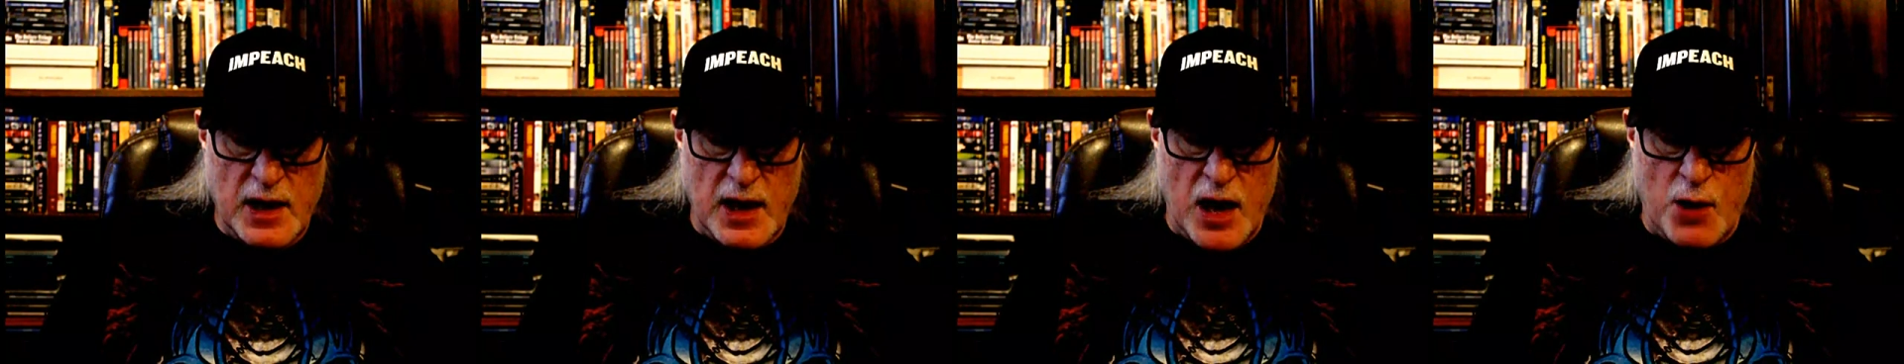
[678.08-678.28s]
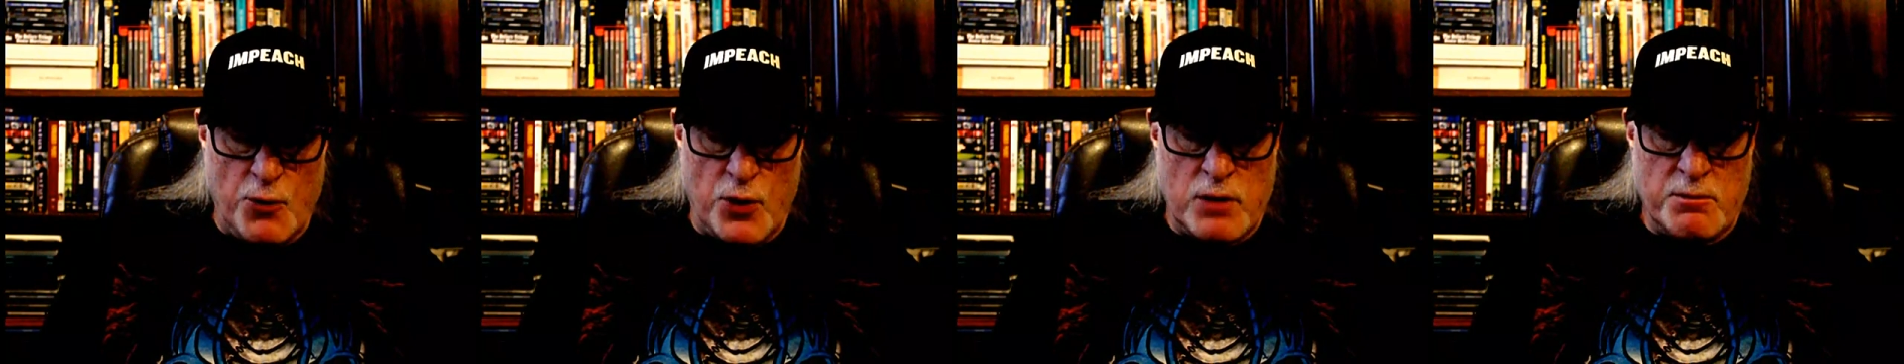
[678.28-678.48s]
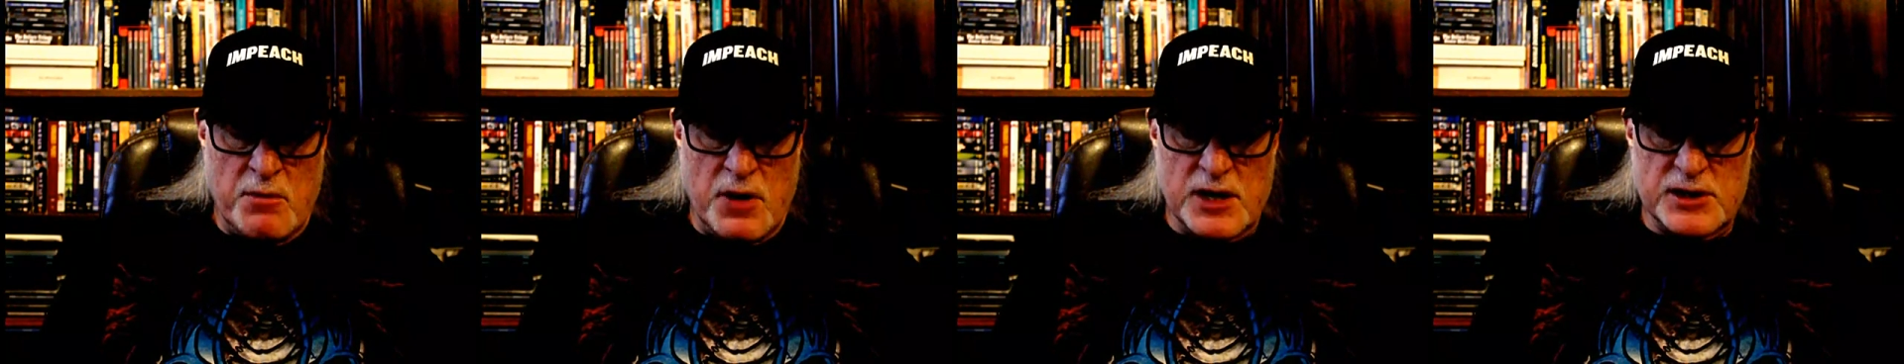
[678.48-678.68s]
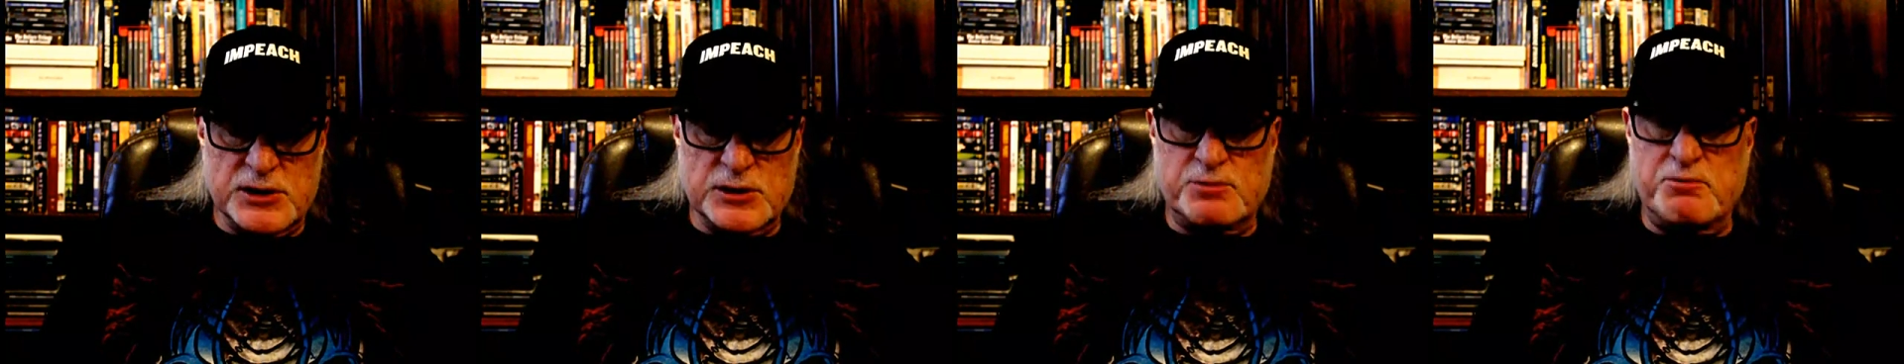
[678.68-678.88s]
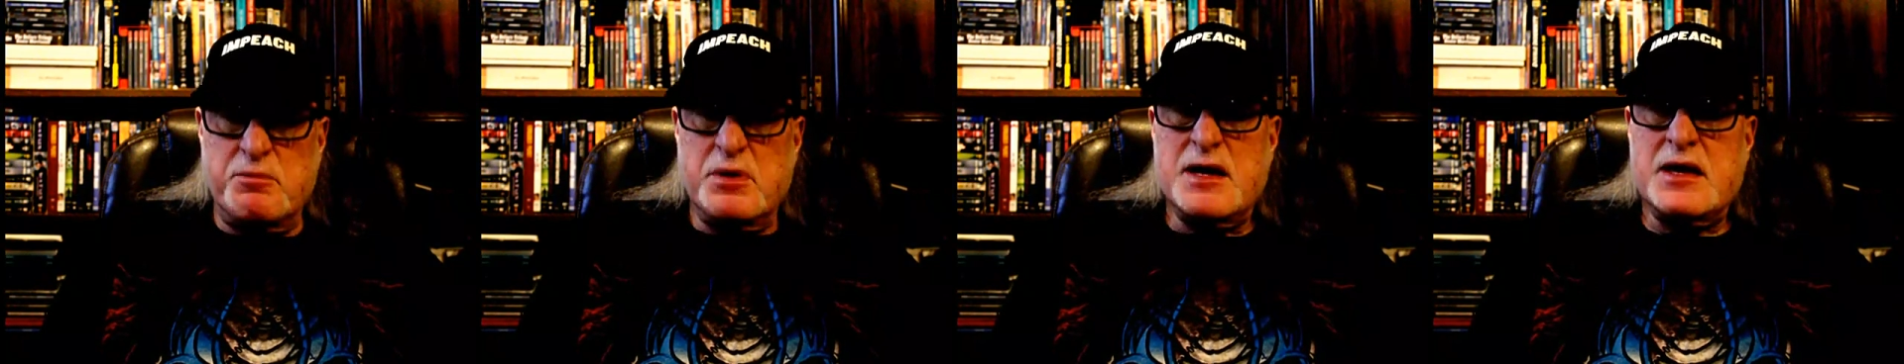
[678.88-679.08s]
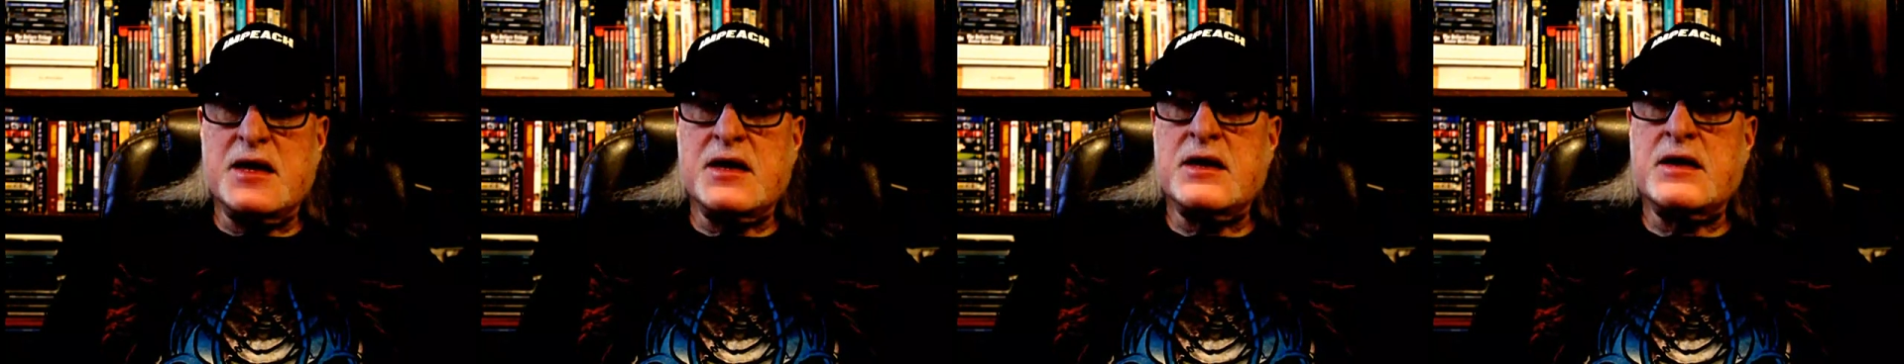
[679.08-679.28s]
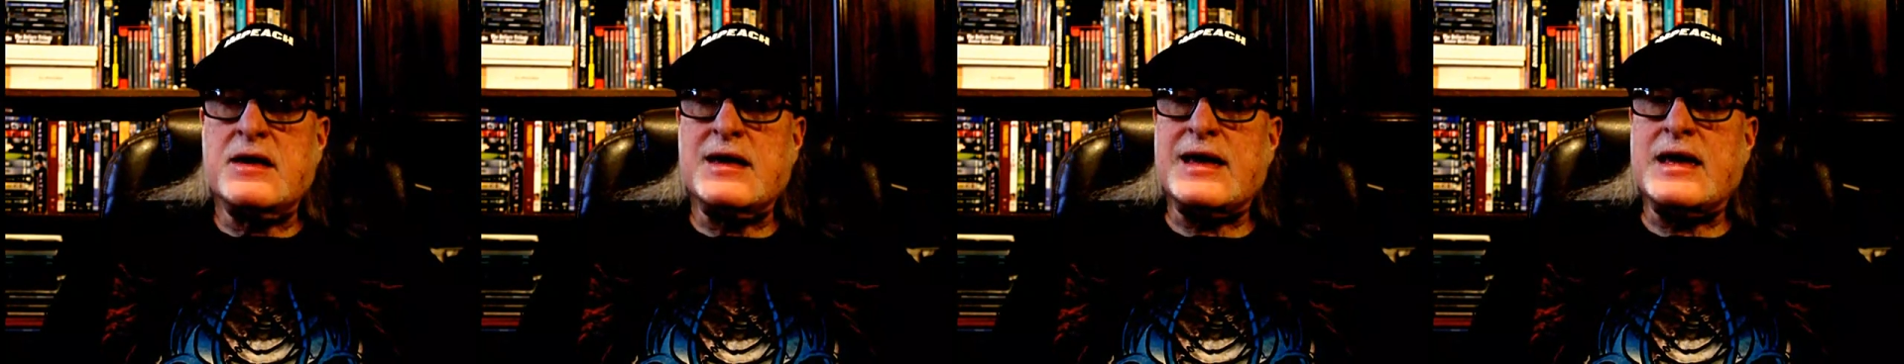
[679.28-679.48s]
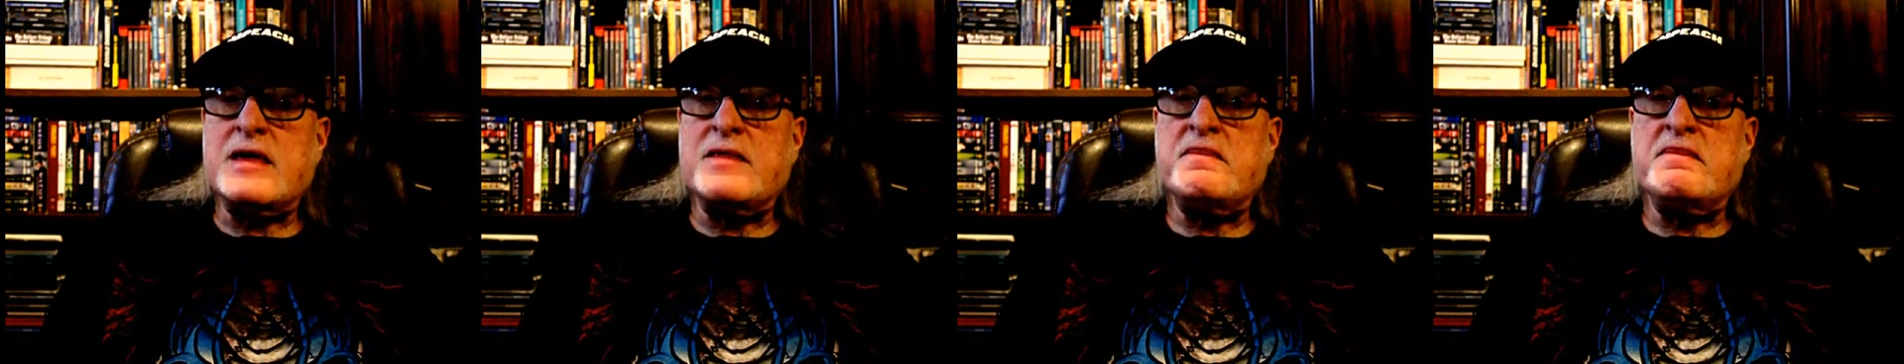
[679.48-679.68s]
And we must be
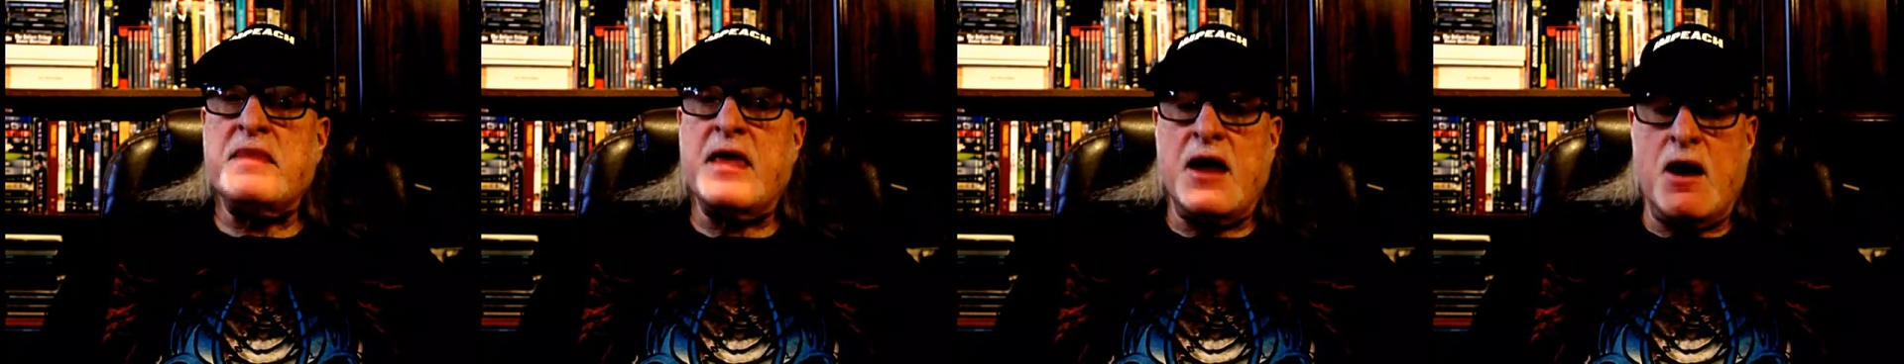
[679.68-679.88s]
in